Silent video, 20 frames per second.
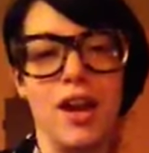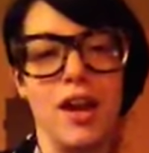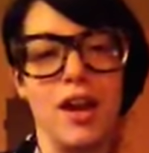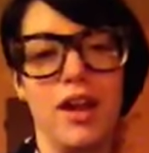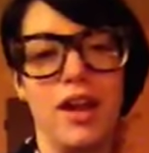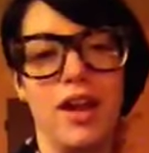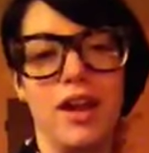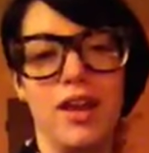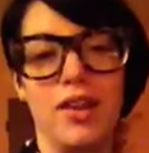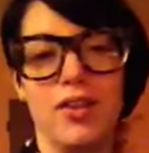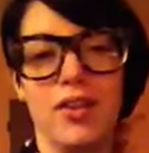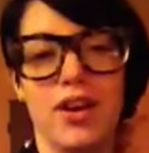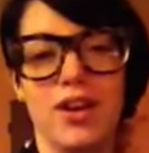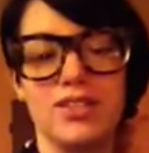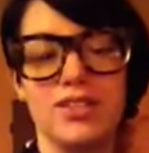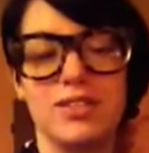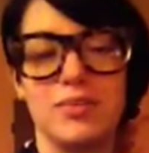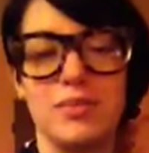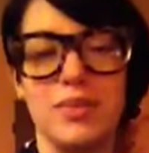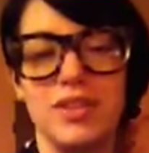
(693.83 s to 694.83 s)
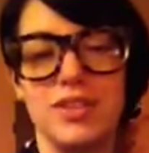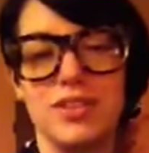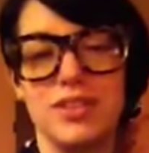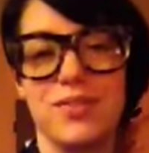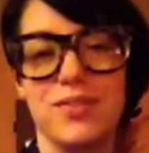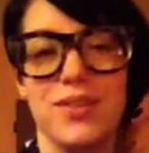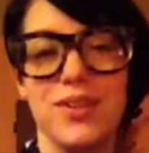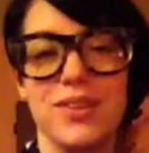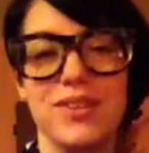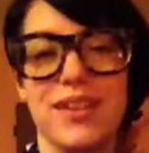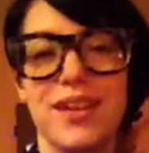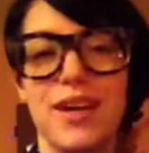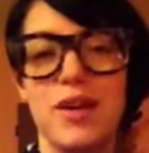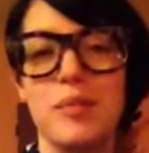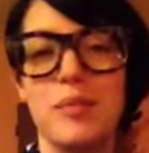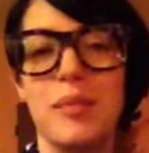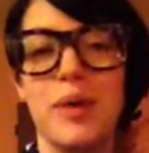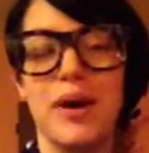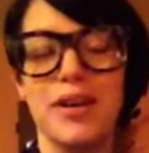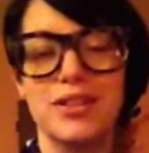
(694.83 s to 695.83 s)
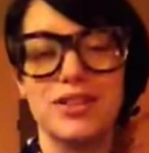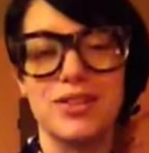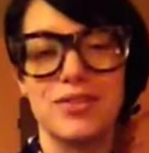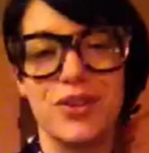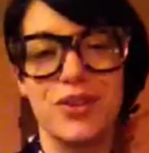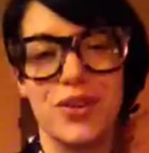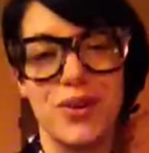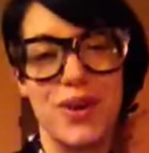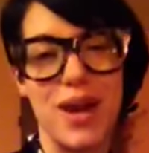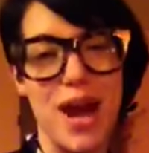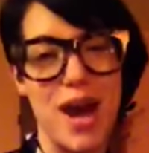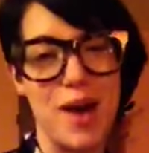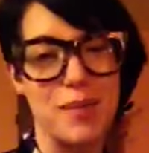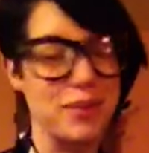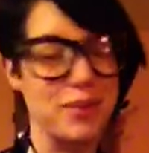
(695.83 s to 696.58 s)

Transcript: and the rest of me just feels like a bunch of crap,